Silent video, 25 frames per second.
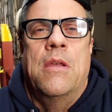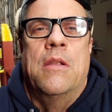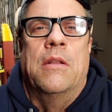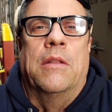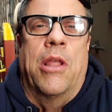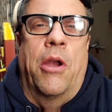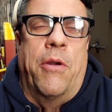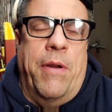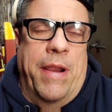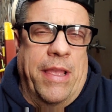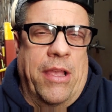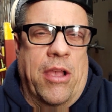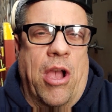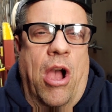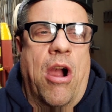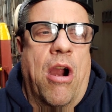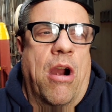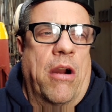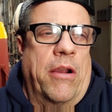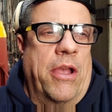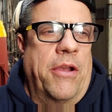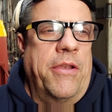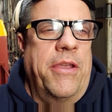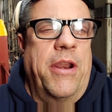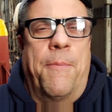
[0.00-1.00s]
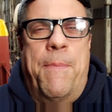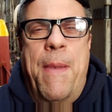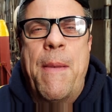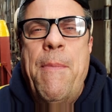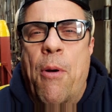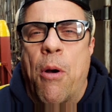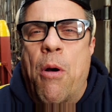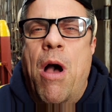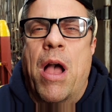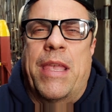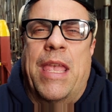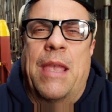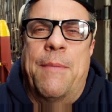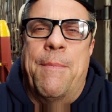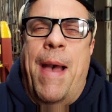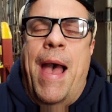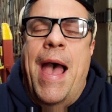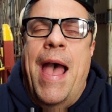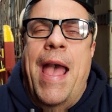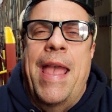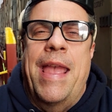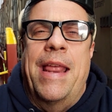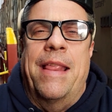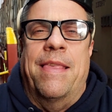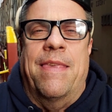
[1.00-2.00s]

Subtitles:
loading cargo, you know, people walking by,